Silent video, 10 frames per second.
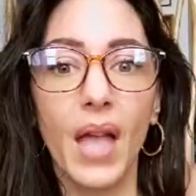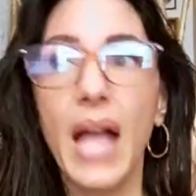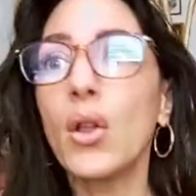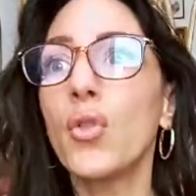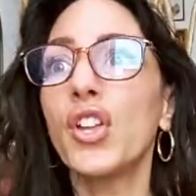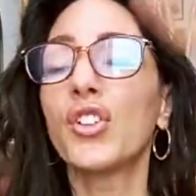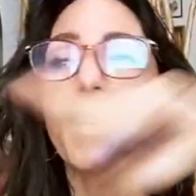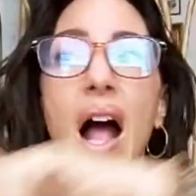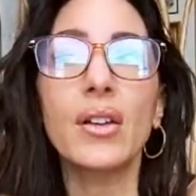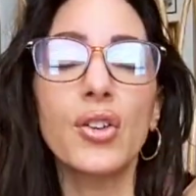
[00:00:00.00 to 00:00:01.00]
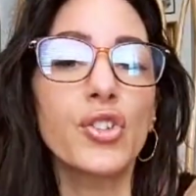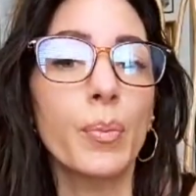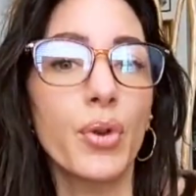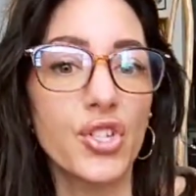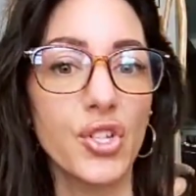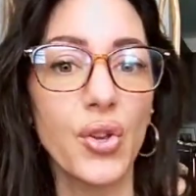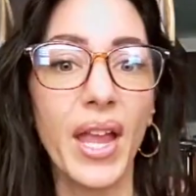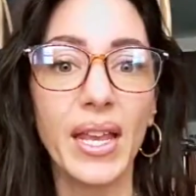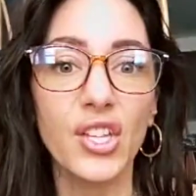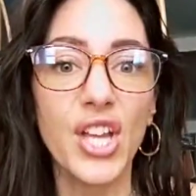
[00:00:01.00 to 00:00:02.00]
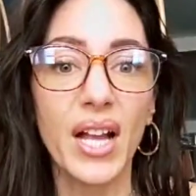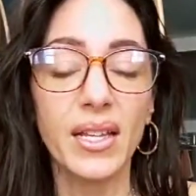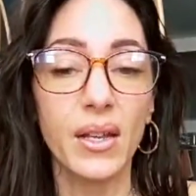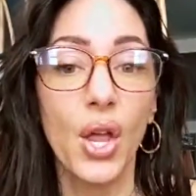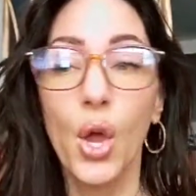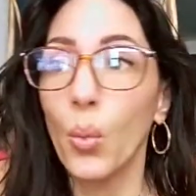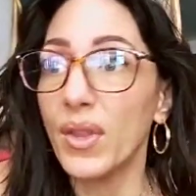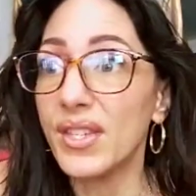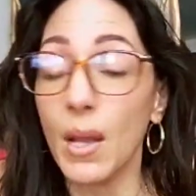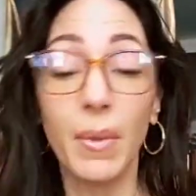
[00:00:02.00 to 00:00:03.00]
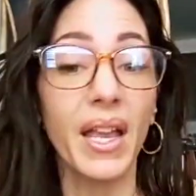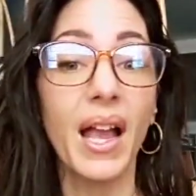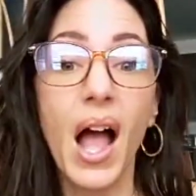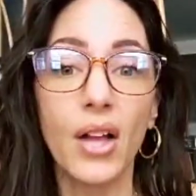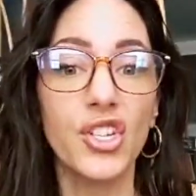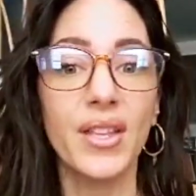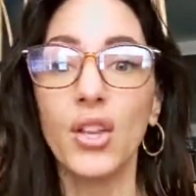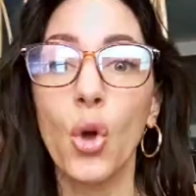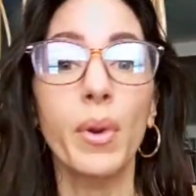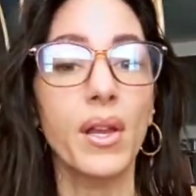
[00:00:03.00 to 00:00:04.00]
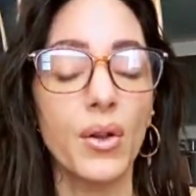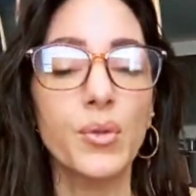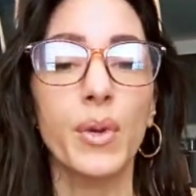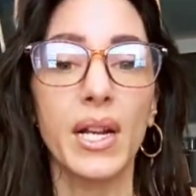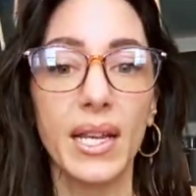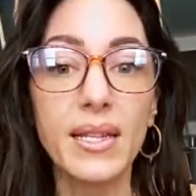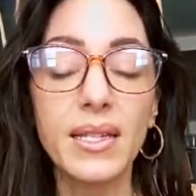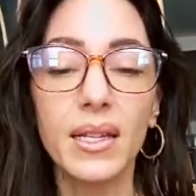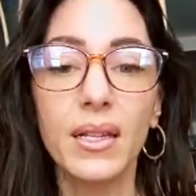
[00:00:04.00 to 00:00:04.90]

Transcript: I know that your doctors are pushing you to get injected with some concoction that nobody knows what it is.